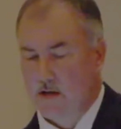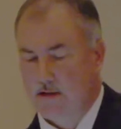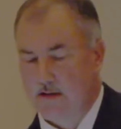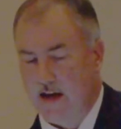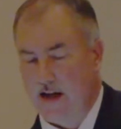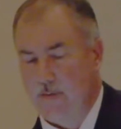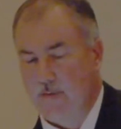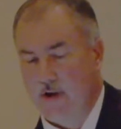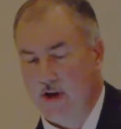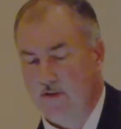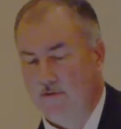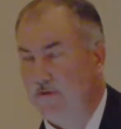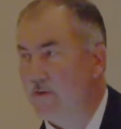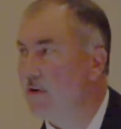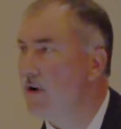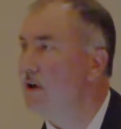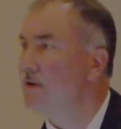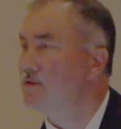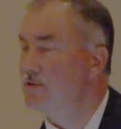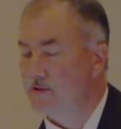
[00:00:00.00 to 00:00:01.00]
Diabetic
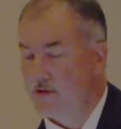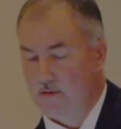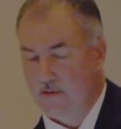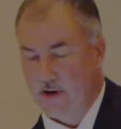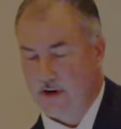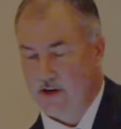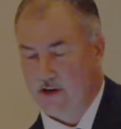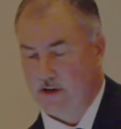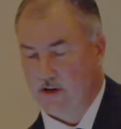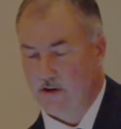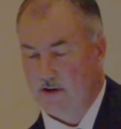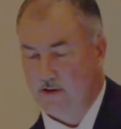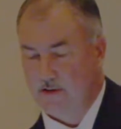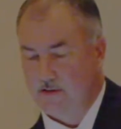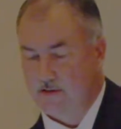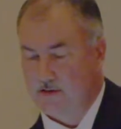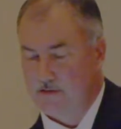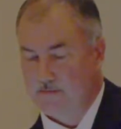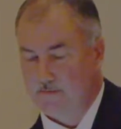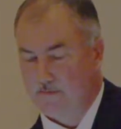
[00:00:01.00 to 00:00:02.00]
foot ulcer
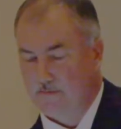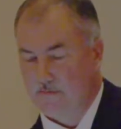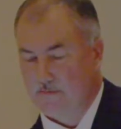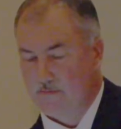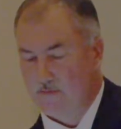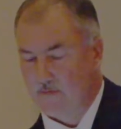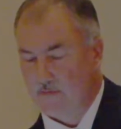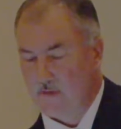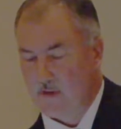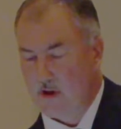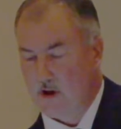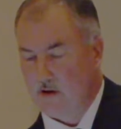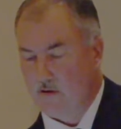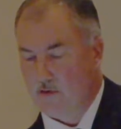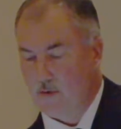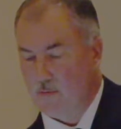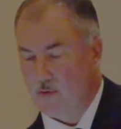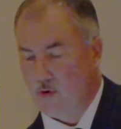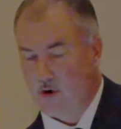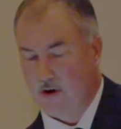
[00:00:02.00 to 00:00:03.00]
recurrence
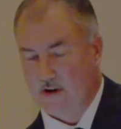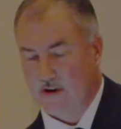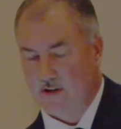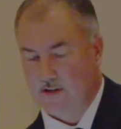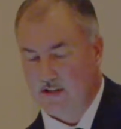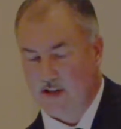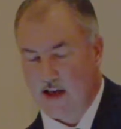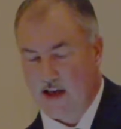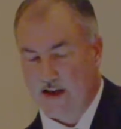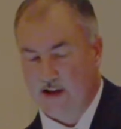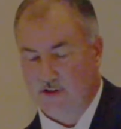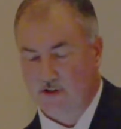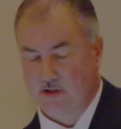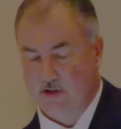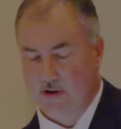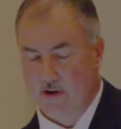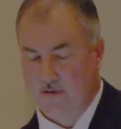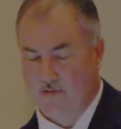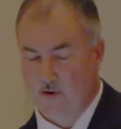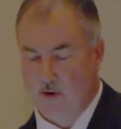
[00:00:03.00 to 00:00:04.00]
reported as high as
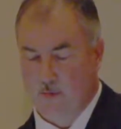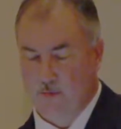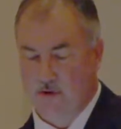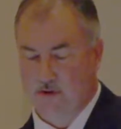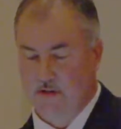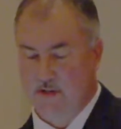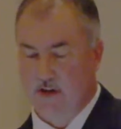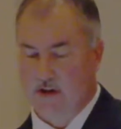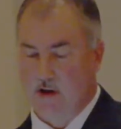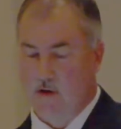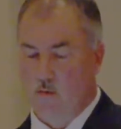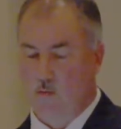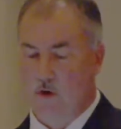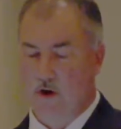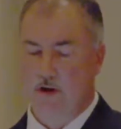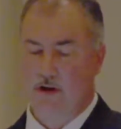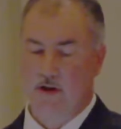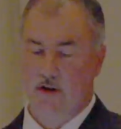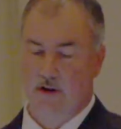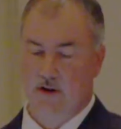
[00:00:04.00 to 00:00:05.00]
34% at
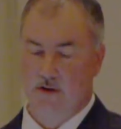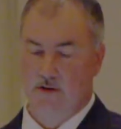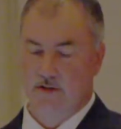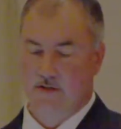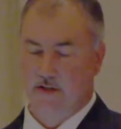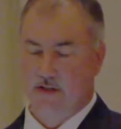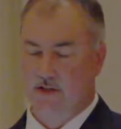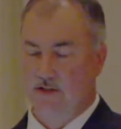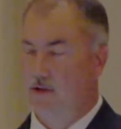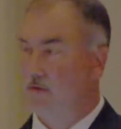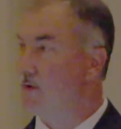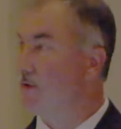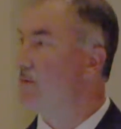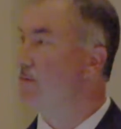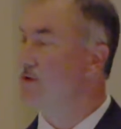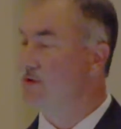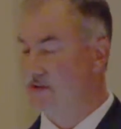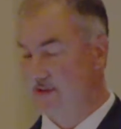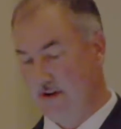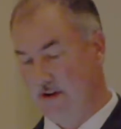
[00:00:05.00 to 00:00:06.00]
1 year,
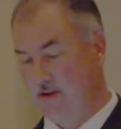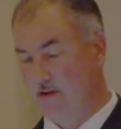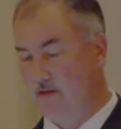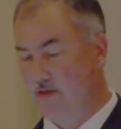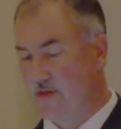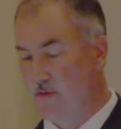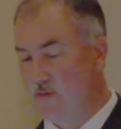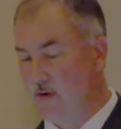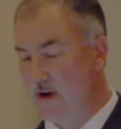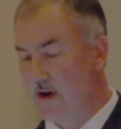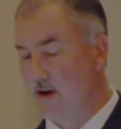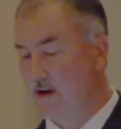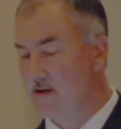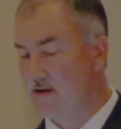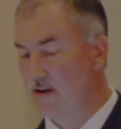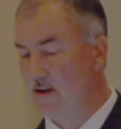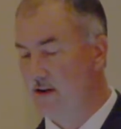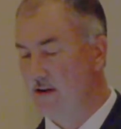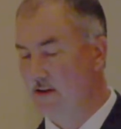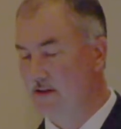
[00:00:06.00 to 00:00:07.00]
61% at 3,
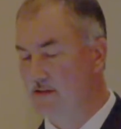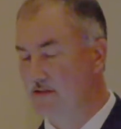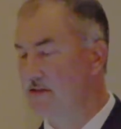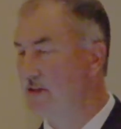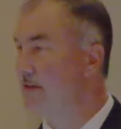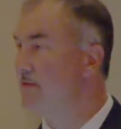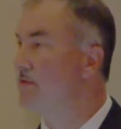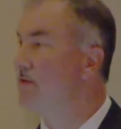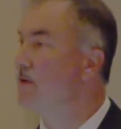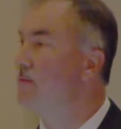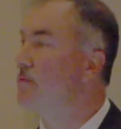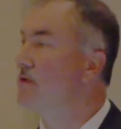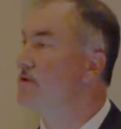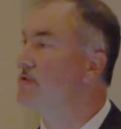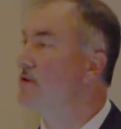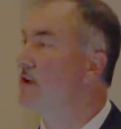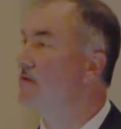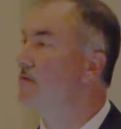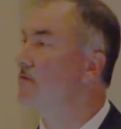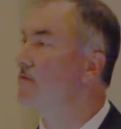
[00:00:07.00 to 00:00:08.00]
and then
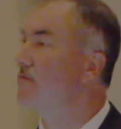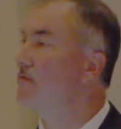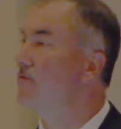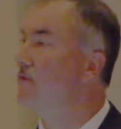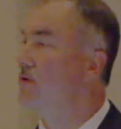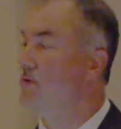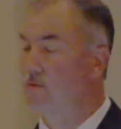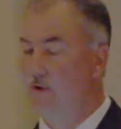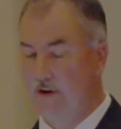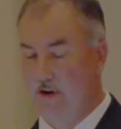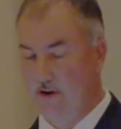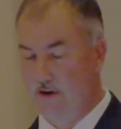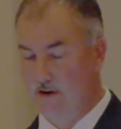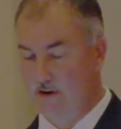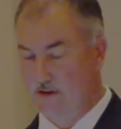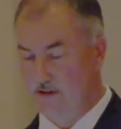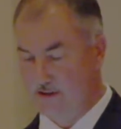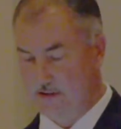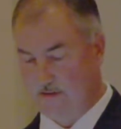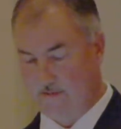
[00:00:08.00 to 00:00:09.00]
70% foot
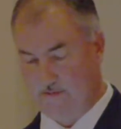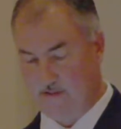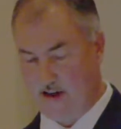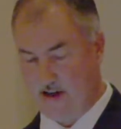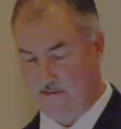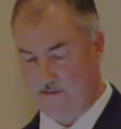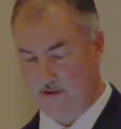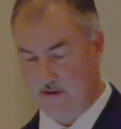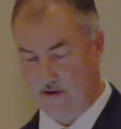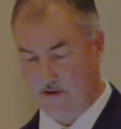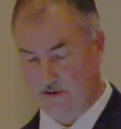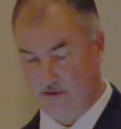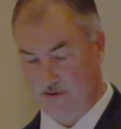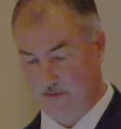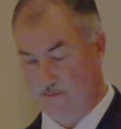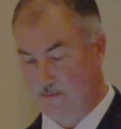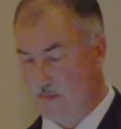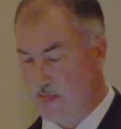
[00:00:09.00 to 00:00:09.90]
recurrence at 5 years.